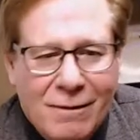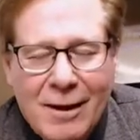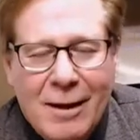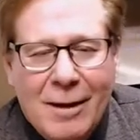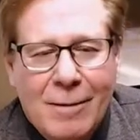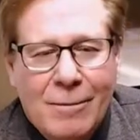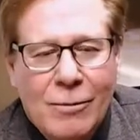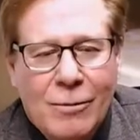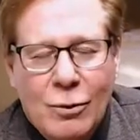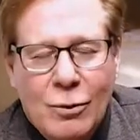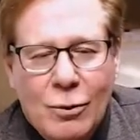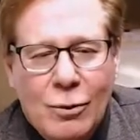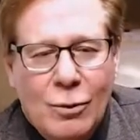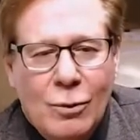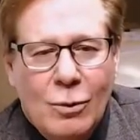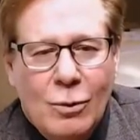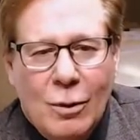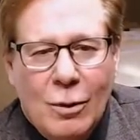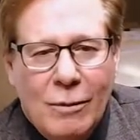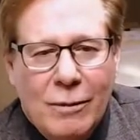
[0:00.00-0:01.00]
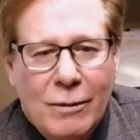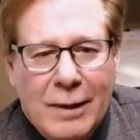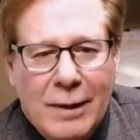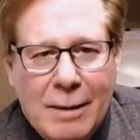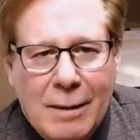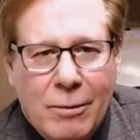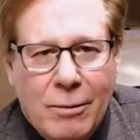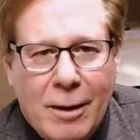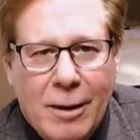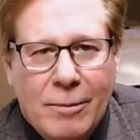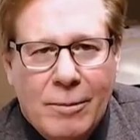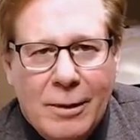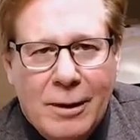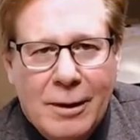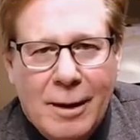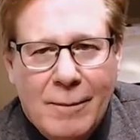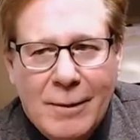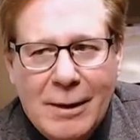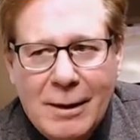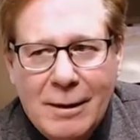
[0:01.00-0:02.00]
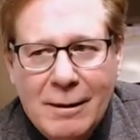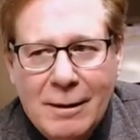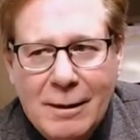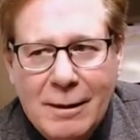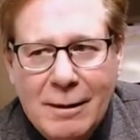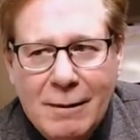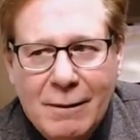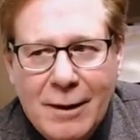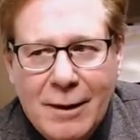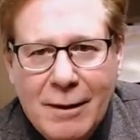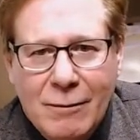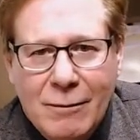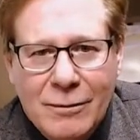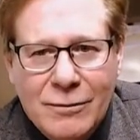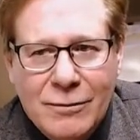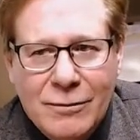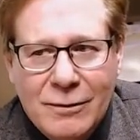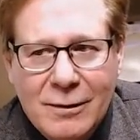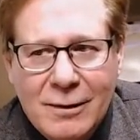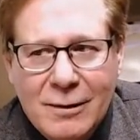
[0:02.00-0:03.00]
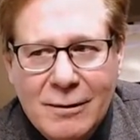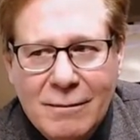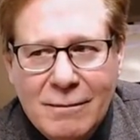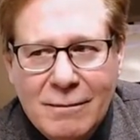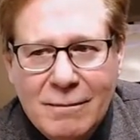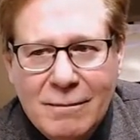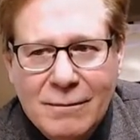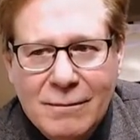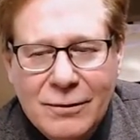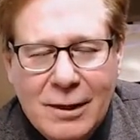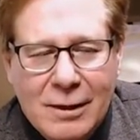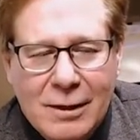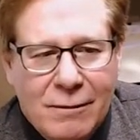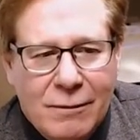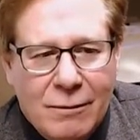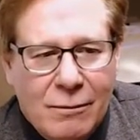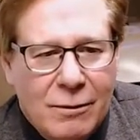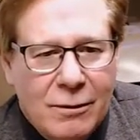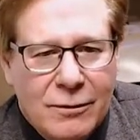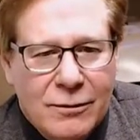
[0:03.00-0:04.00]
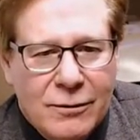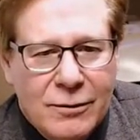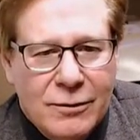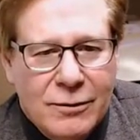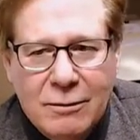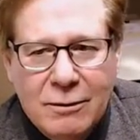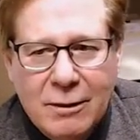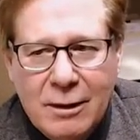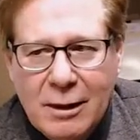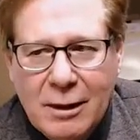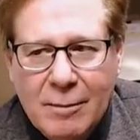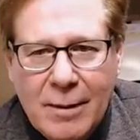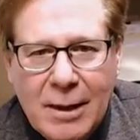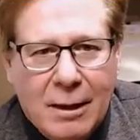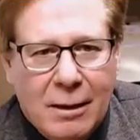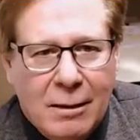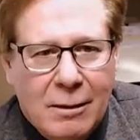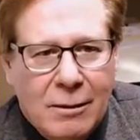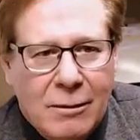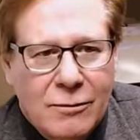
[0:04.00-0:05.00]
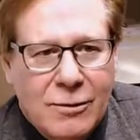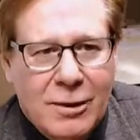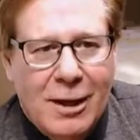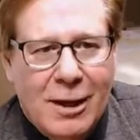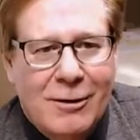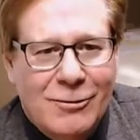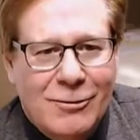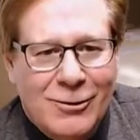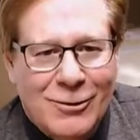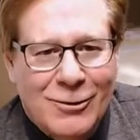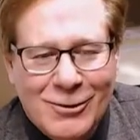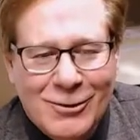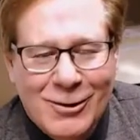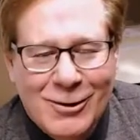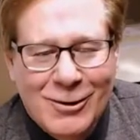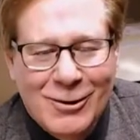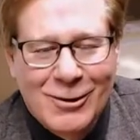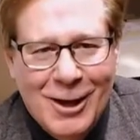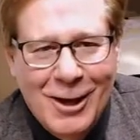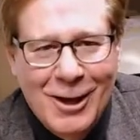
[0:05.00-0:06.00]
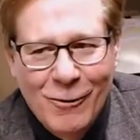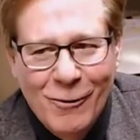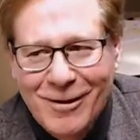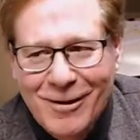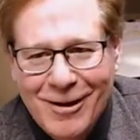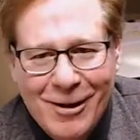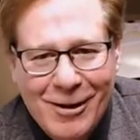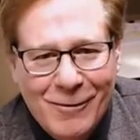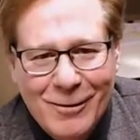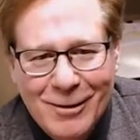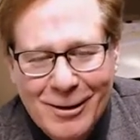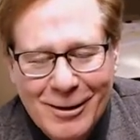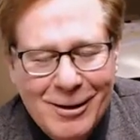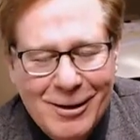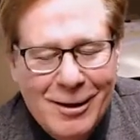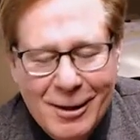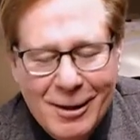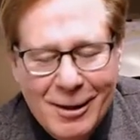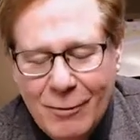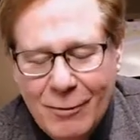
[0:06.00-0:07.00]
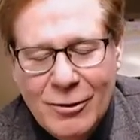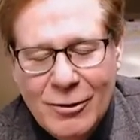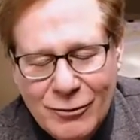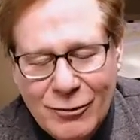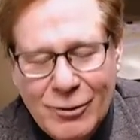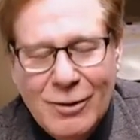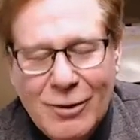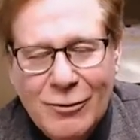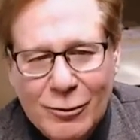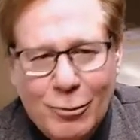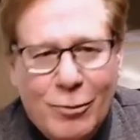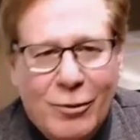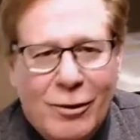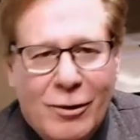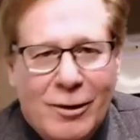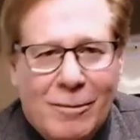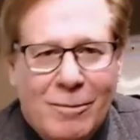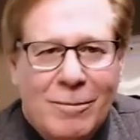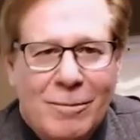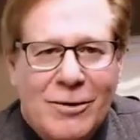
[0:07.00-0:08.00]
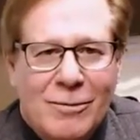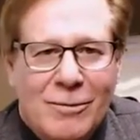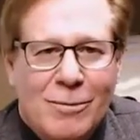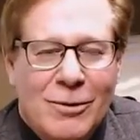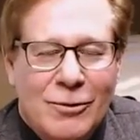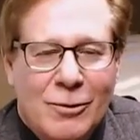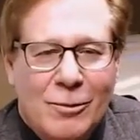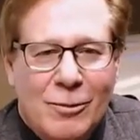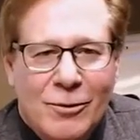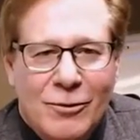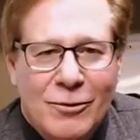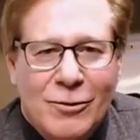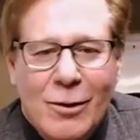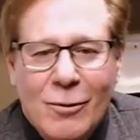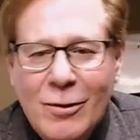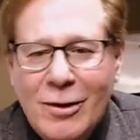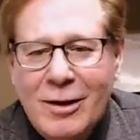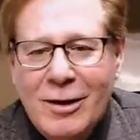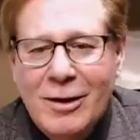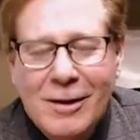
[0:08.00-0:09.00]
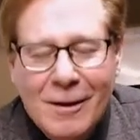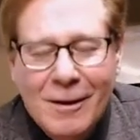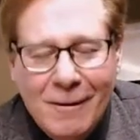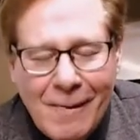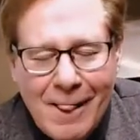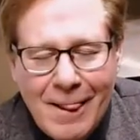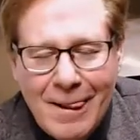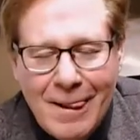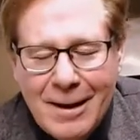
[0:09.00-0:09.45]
them who owned that property. I mean, you know, that was the extent of the real estate training back in those days. You know, it was pretty miserable. So I went in there,